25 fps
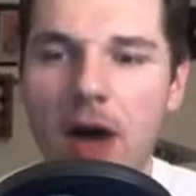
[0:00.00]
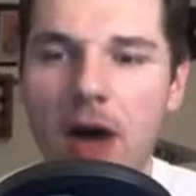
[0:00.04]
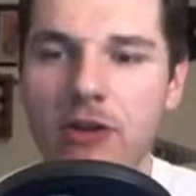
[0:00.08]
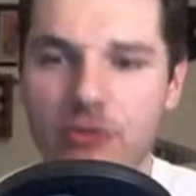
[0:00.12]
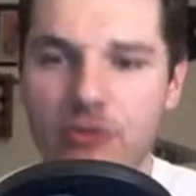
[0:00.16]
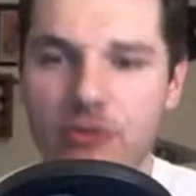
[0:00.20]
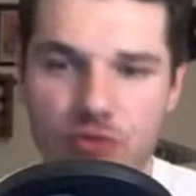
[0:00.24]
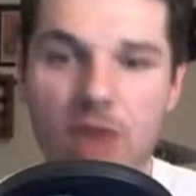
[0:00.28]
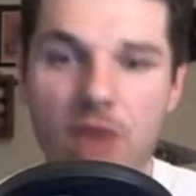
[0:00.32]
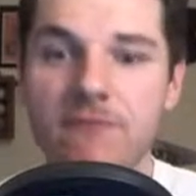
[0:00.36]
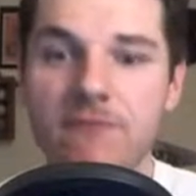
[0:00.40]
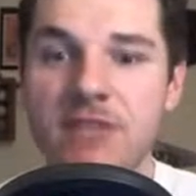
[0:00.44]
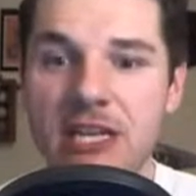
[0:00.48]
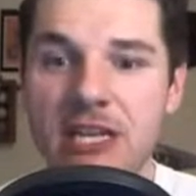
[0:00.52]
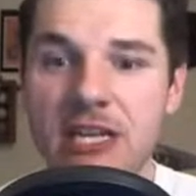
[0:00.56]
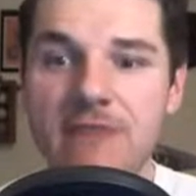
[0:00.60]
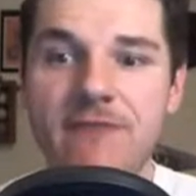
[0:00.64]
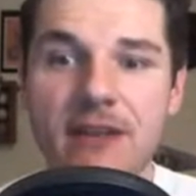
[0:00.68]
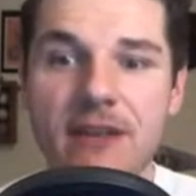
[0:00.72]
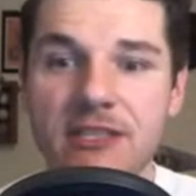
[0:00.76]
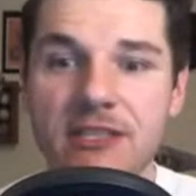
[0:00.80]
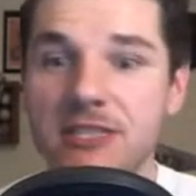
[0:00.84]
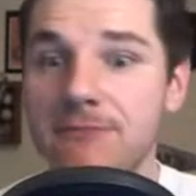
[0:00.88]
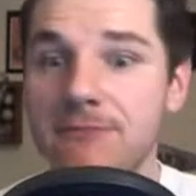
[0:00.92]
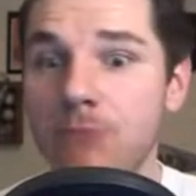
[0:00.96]
of defense
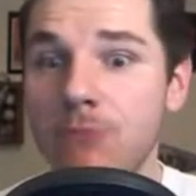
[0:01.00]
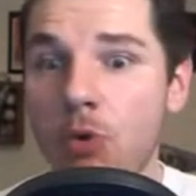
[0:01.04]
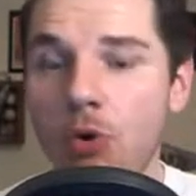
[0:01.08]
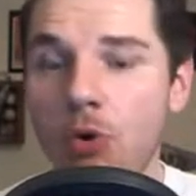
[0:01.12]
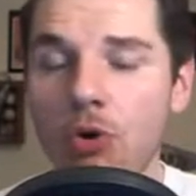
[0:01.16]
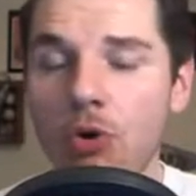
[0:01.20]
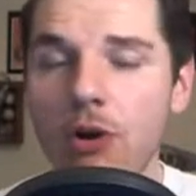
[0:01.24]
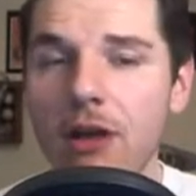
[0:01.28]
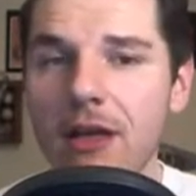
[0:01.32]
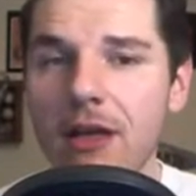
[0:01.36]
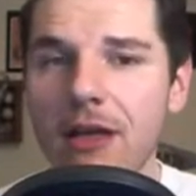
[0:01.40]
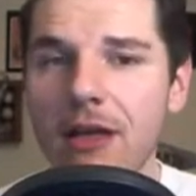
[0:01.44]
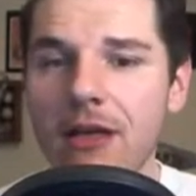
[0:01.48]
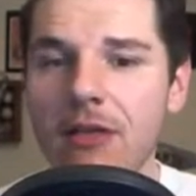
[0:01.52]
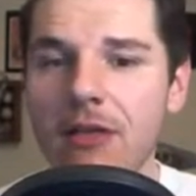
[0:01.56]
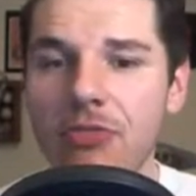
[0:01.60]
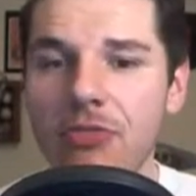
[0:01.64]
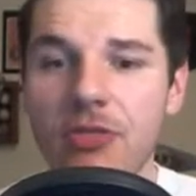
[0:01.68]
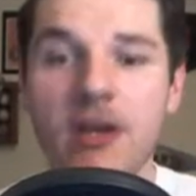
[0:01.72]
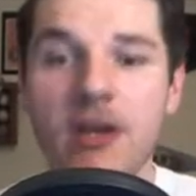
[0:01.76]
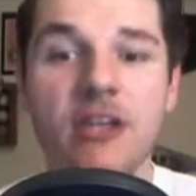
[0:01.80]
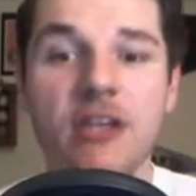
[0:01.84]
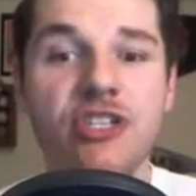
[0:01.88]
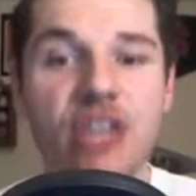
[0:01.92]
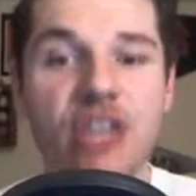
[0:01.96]
more than a
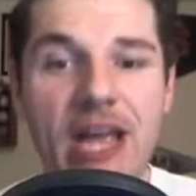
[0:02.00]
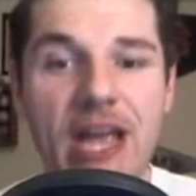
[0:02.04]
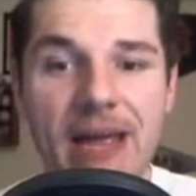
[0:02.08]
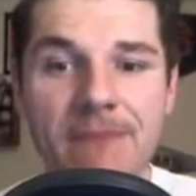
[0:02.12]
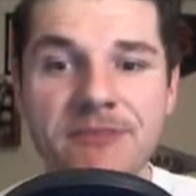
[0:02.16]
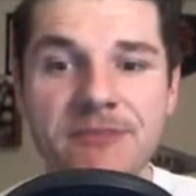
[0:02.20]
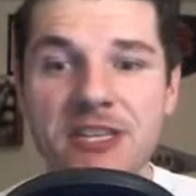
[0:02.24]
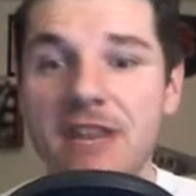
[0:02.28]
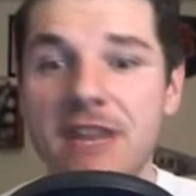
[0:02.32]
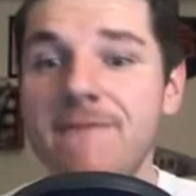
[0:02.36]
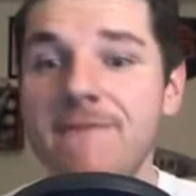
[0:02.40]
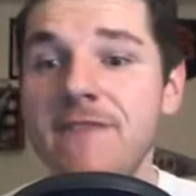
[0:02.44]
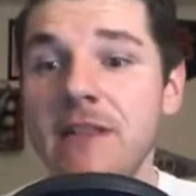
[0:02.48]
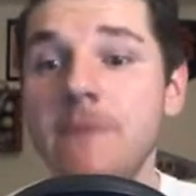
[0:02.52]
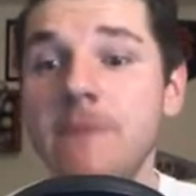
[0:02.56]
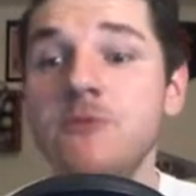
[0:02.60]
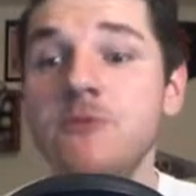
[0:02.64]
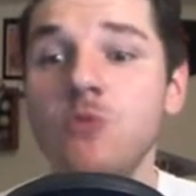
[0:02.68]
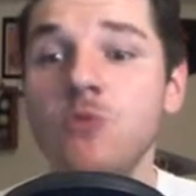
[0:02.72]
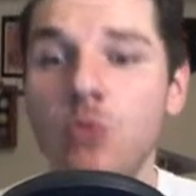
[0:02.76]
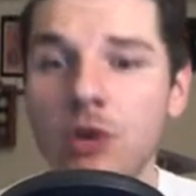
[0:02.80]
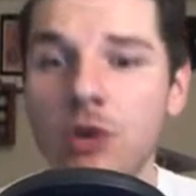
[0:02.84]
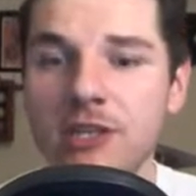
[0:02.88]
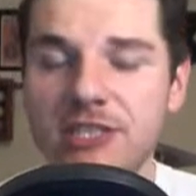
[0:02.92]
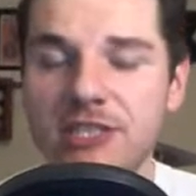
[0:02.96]
James and a Phillips would.
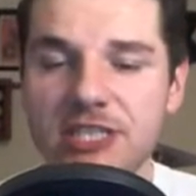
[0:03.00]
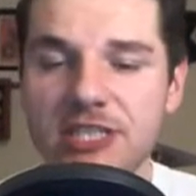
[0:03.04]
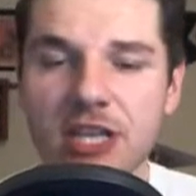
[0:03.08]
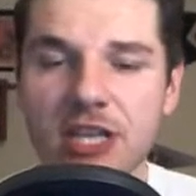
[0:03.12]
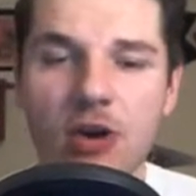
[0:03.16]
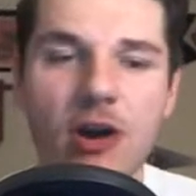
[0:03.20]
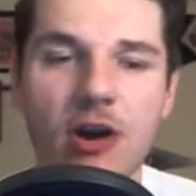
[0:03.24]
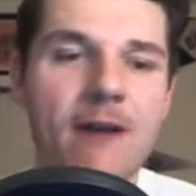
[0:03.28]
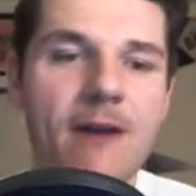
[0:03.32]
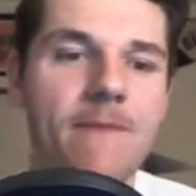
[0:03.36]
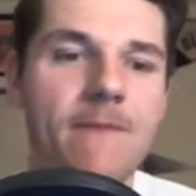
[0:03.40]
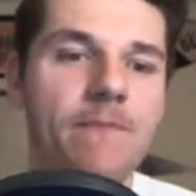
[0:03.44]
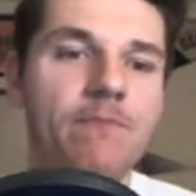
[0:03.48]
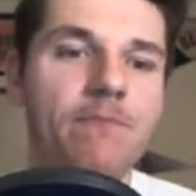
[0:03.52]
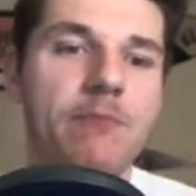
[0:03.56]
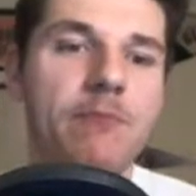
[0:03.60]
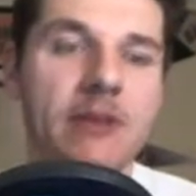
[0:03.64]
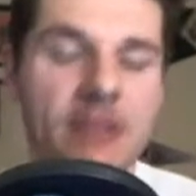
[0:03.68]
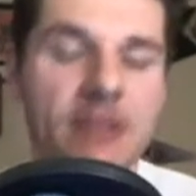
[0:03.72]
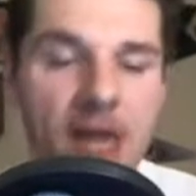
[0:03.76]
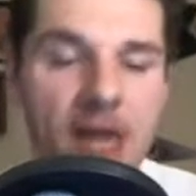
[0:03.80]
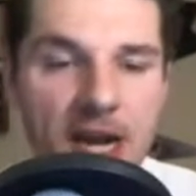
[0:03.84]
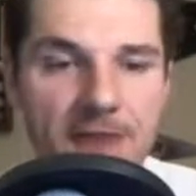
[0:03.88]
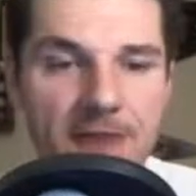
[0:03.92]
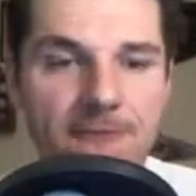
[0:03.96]
So pick
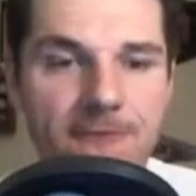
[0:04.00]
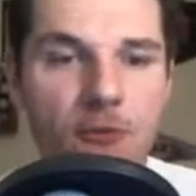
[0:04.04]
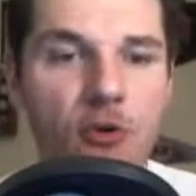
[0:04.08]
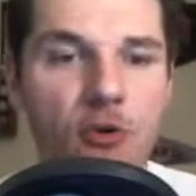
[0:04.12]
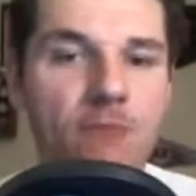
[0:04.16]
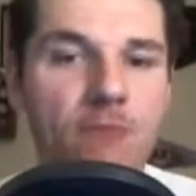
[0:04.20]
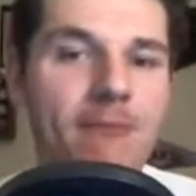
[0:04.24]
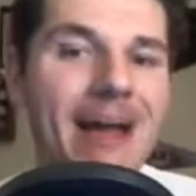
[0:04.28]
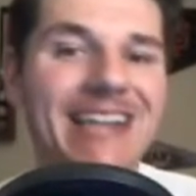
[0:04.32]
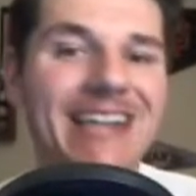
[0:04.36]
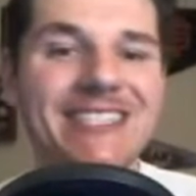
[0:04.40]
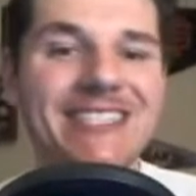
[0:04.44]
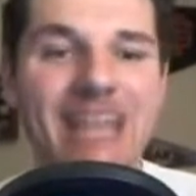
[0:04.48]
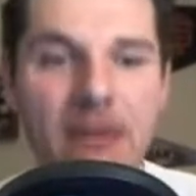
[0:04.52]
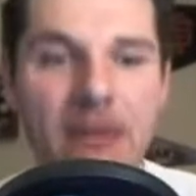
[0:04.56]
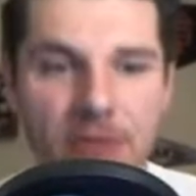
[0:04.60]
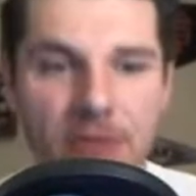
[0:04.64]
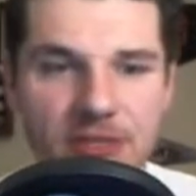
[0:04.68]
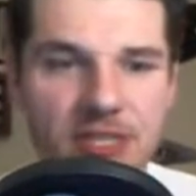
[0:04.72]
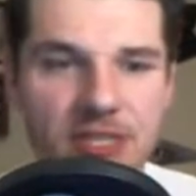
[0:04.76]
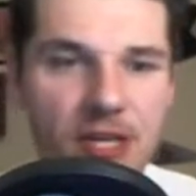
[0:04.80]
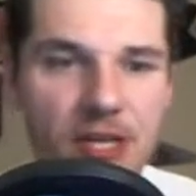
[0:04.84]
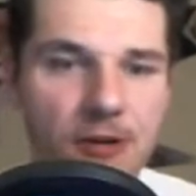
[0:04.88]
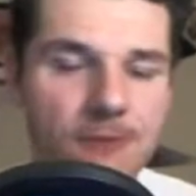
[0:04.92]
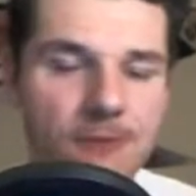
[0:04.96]
94, Mike
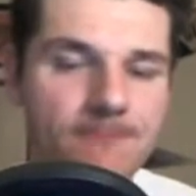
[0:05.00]
Sainristil.